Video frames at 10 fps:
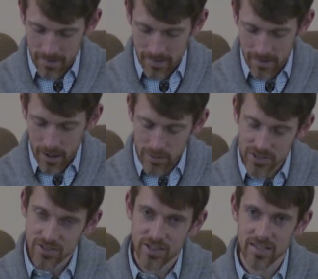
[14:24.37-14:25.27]
I would
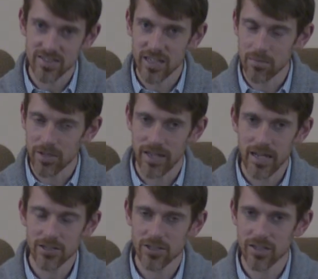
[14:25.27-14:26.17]
suggest the
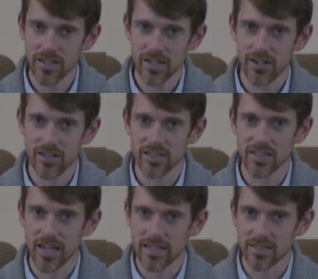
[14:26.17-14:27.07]
implication here is
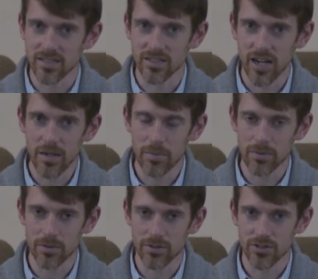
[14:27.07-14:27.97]
that his
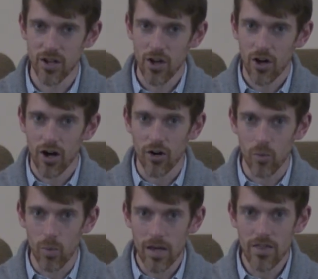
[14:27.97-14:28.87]
disciples are
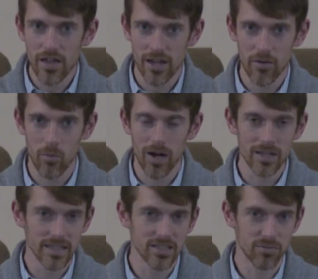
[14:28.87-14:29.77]
with him while
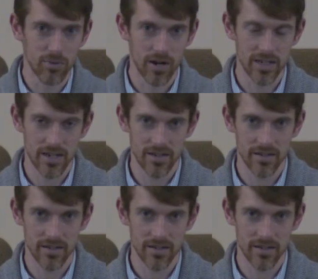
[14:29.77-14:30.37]
he's praying.